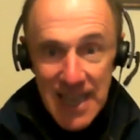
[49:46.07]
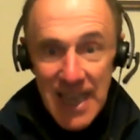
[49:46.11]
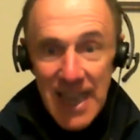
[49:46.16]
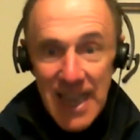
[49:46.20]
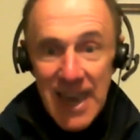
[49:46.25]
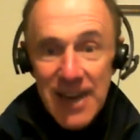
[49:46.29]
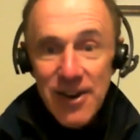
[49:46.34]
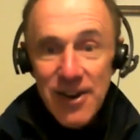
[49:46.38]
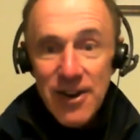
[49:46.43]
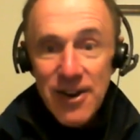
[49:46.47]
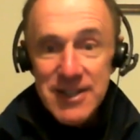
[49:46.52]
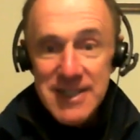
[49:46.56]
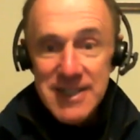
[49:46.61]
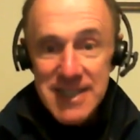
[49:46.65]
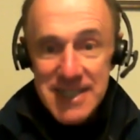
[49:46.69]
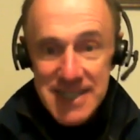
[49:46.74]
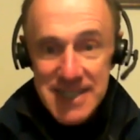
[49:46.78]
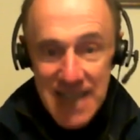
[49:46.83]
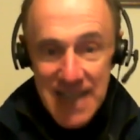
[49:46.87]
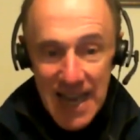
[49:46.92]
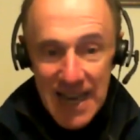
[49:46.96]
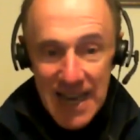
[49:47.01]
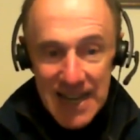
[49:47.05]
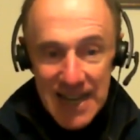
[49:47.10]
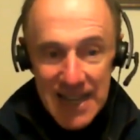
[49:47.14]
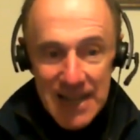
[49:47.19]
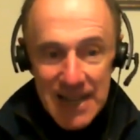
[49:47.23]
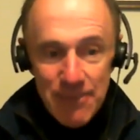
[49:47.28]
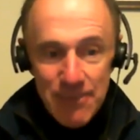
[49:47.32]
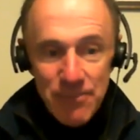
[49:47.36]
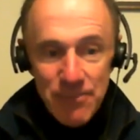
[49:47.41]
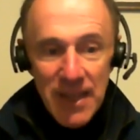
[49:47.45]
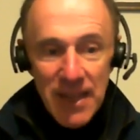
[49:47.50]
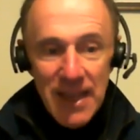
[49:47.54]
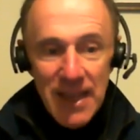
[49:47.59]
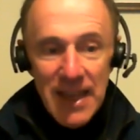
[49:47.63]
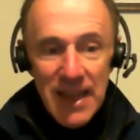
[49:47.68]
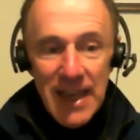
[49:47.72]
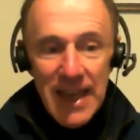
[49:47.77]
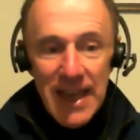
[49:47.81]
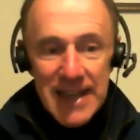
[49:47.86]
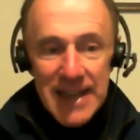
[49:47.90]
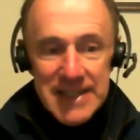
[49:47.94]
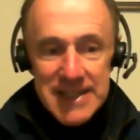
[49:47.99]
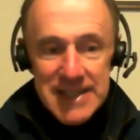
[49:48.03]
in our society.
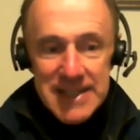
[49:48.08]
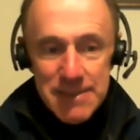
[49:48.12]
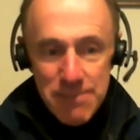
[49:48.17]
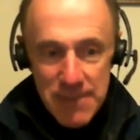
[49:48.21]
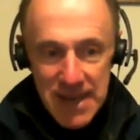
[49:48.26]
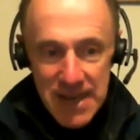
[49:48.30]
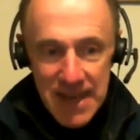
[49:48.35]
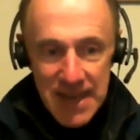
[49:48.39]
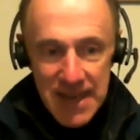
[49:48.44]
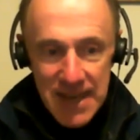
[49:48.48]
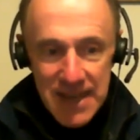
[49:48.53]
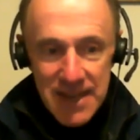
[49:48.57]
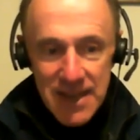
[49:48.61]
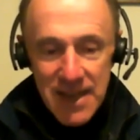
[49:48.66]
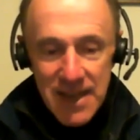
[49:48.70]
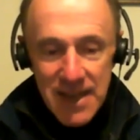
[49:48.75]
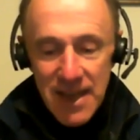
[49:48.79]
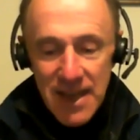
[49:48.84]
And to me,